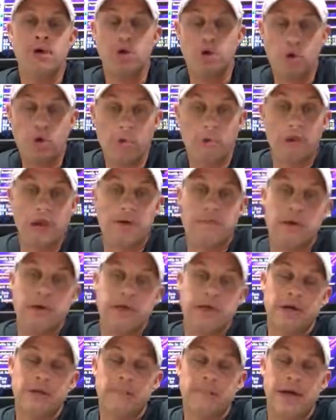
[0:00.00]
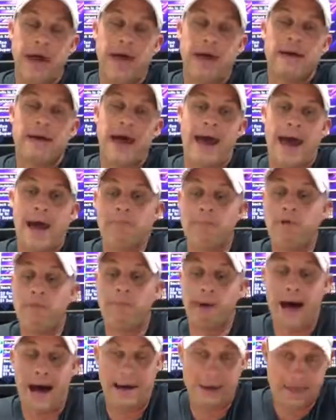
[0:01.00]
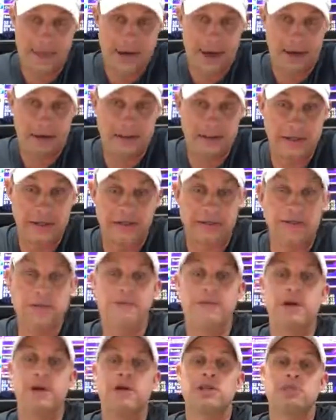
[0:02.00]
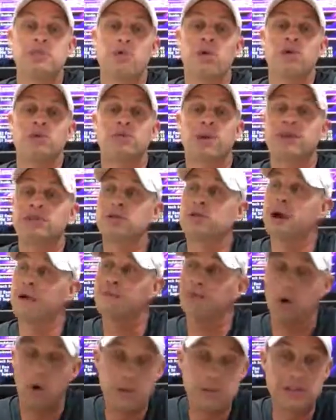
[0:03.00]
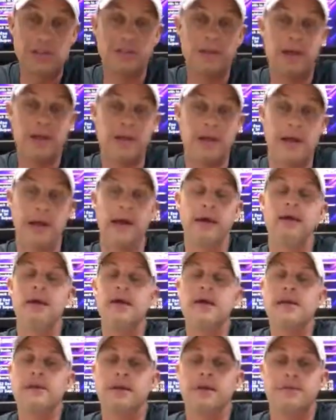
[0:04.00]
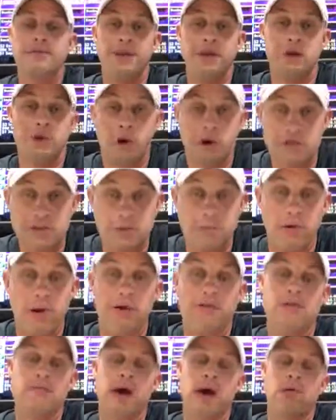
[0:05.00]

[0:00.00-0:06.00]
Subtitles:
Google Play Music, and Apple Podcasts. Thanks to the Phoenix Sports Restaurant for hosting me today. This video also brought to you